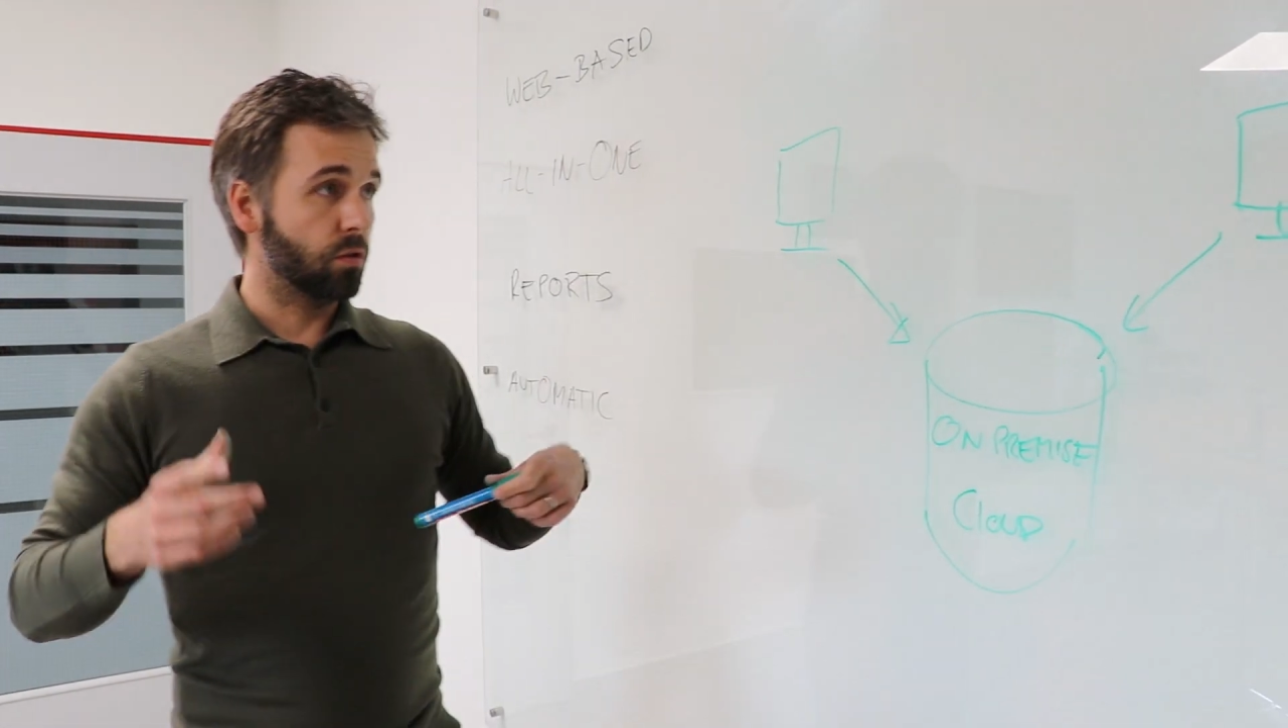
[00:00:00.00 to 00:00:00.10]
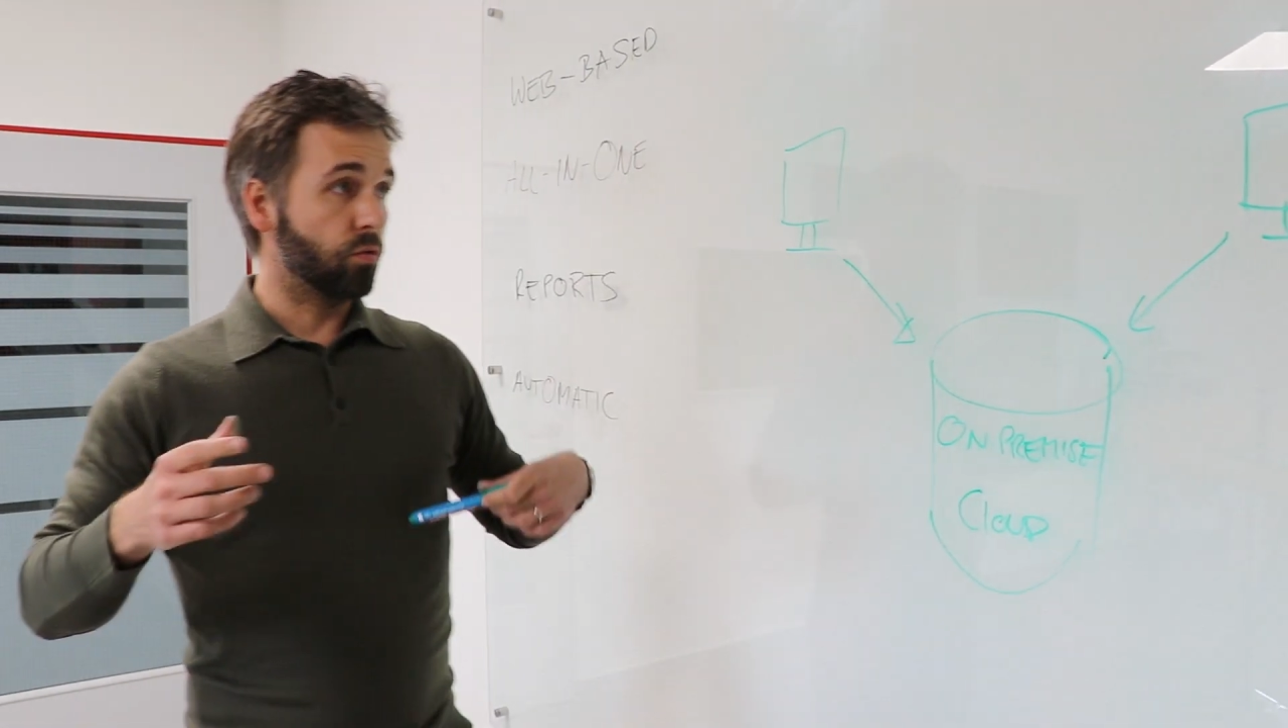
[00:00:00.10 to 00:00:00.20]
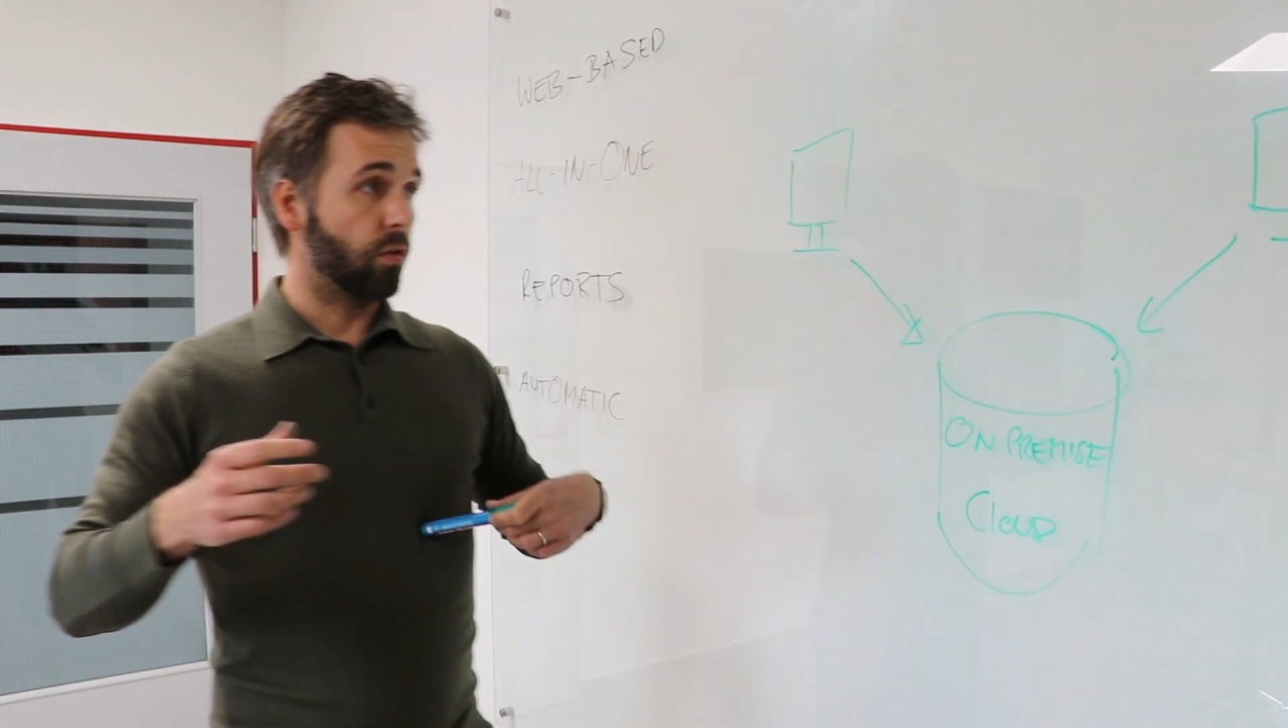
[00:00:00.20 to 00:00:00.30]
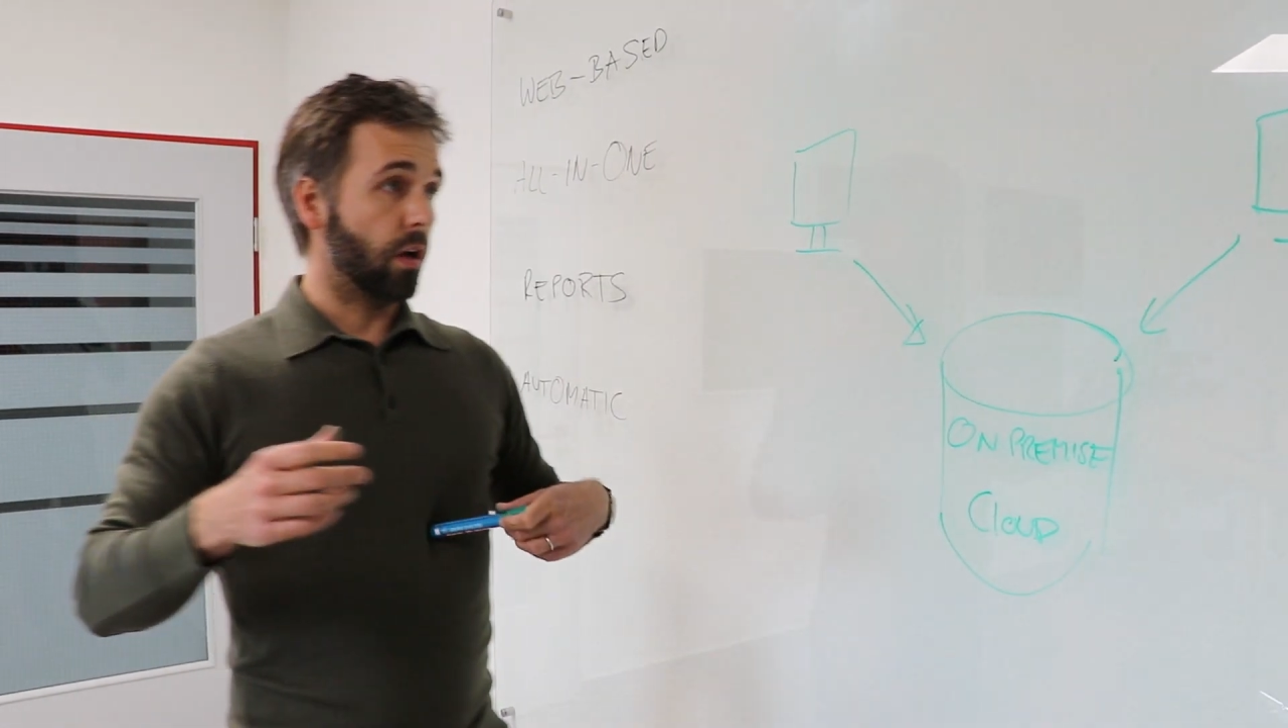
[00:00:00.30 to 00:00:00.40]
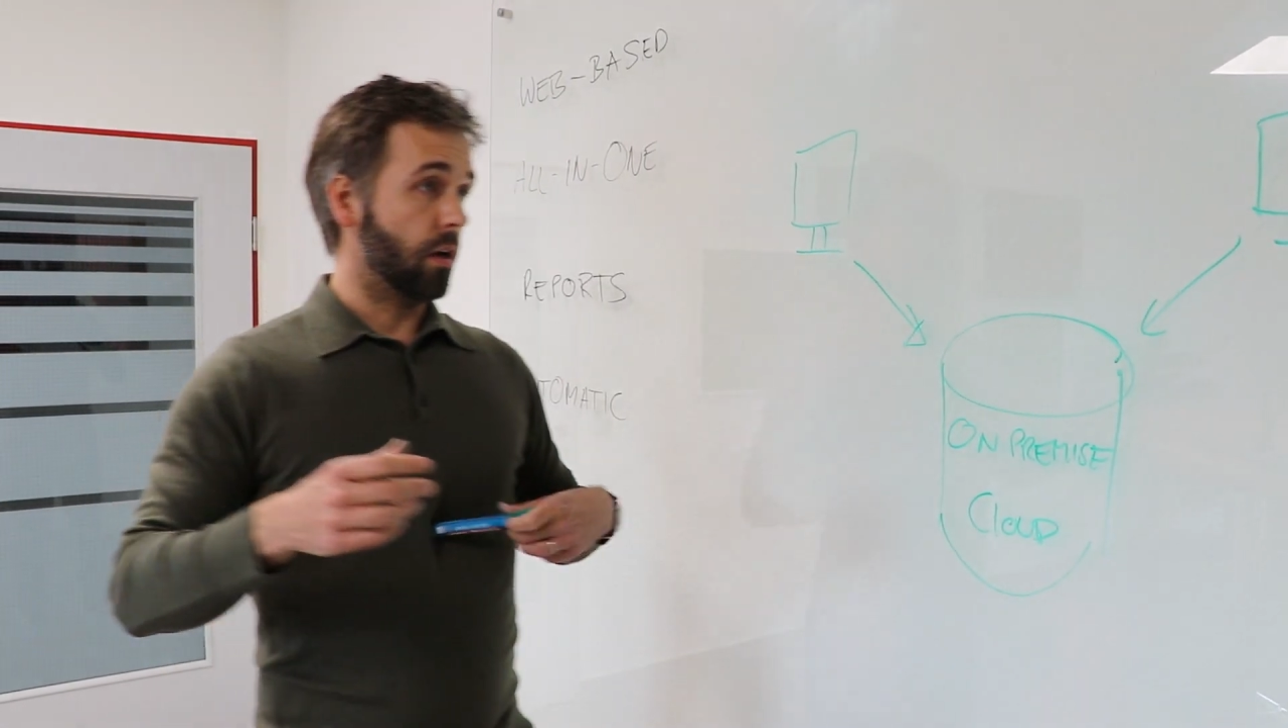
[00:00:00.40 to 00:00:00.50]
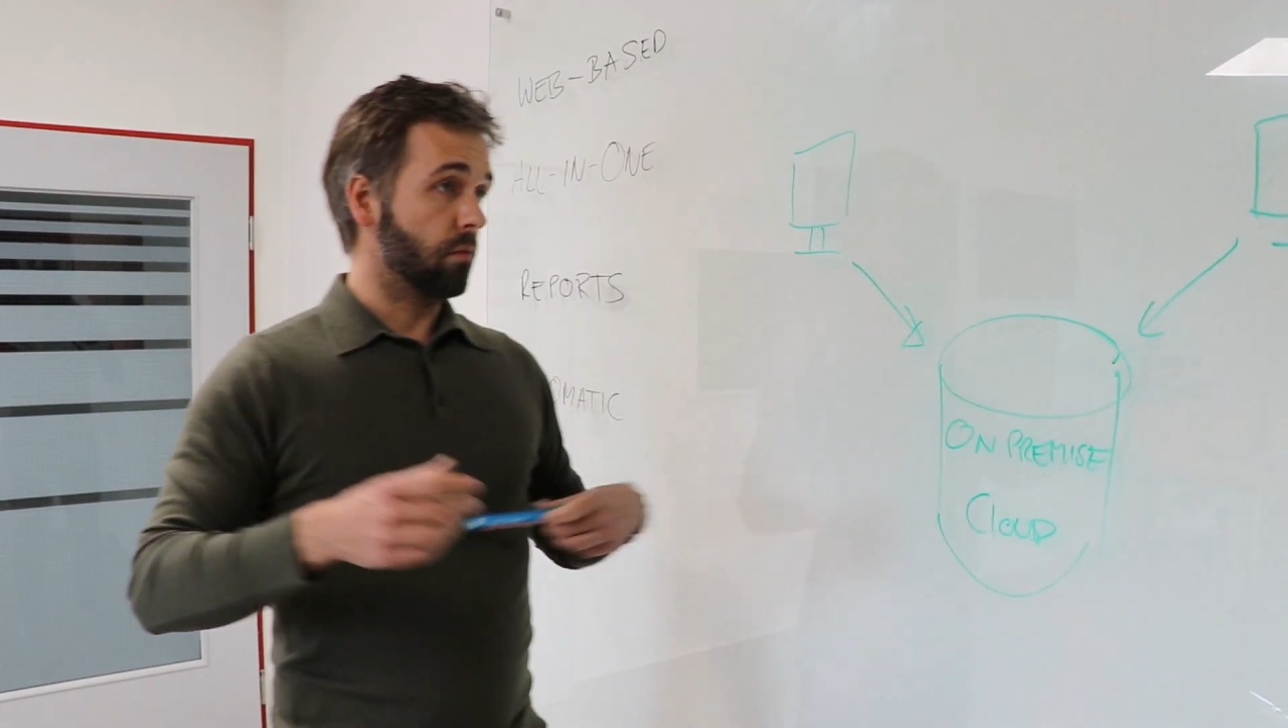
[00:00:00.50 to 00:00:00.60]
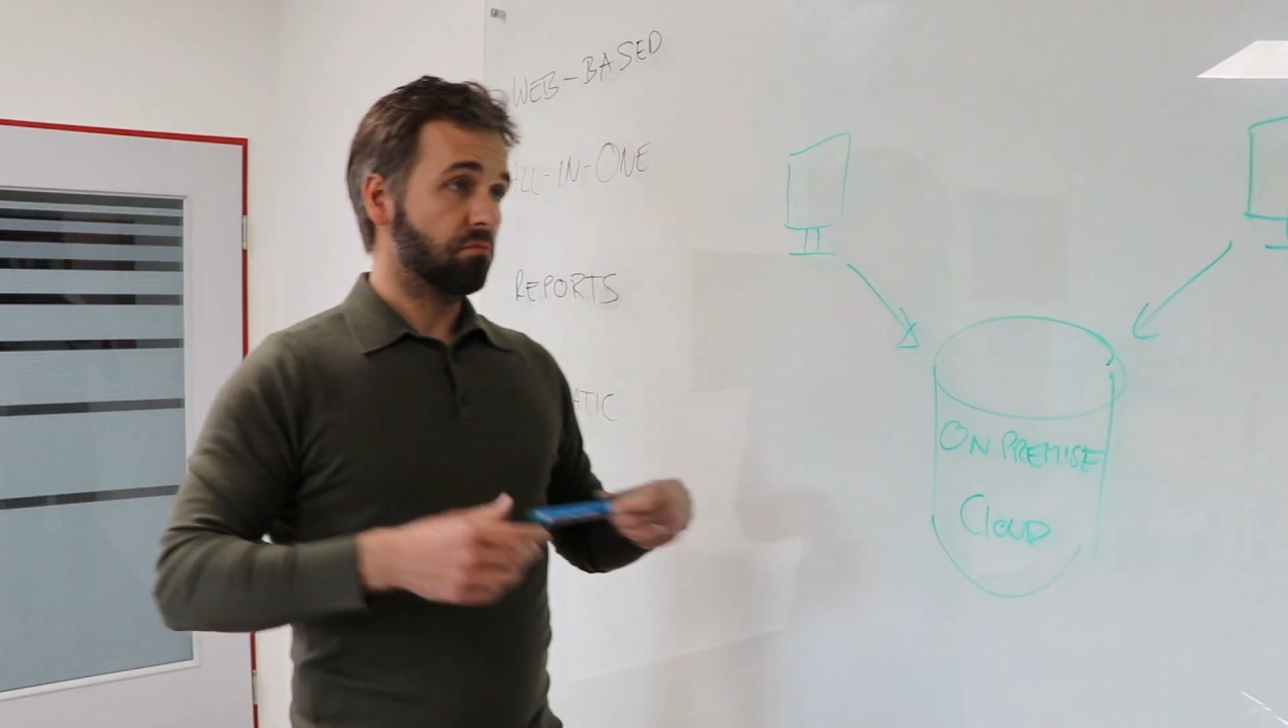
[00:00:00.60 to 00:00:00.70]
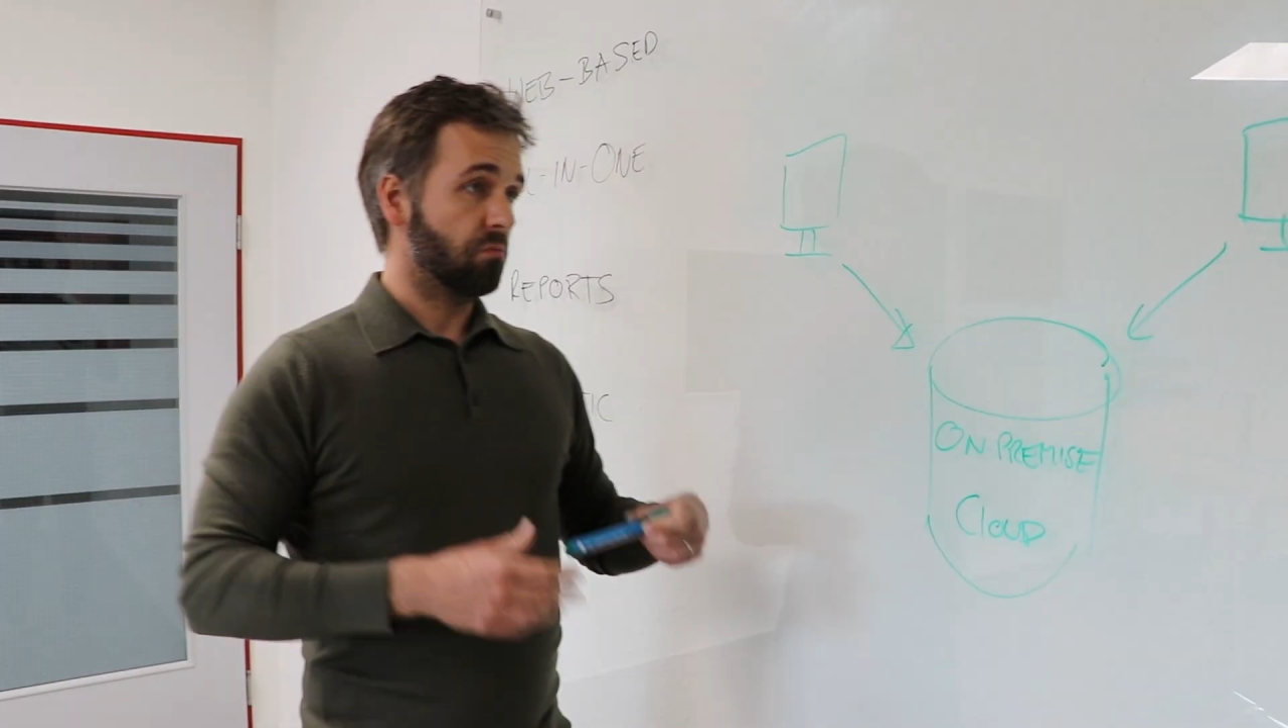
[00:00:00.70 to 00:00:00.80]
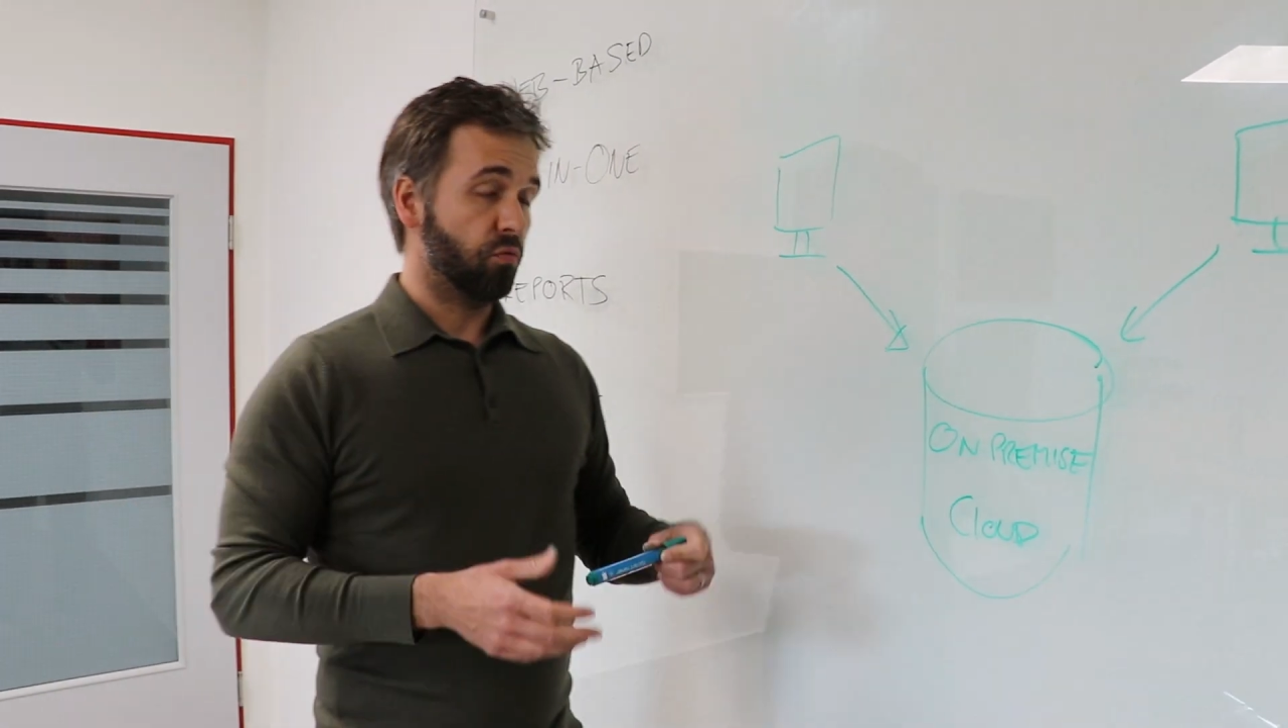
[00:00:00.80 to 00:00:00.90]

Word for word: to run